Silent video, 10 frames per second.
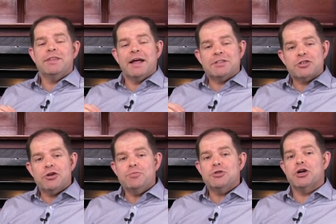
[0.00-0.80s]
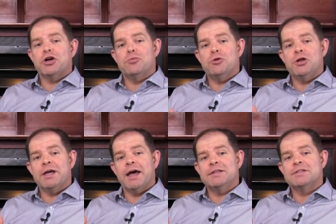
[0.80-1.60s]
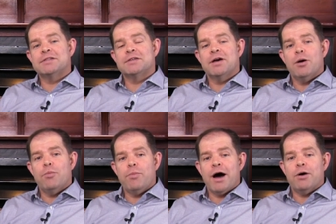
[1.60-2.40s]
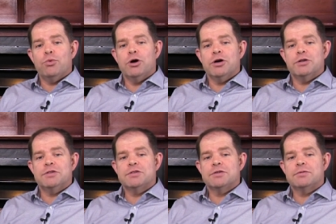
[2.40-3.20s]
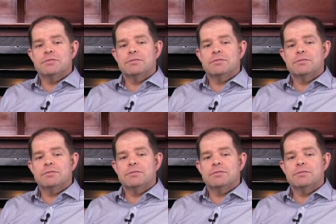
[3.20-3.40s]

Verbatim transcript: that Scripture communicates by words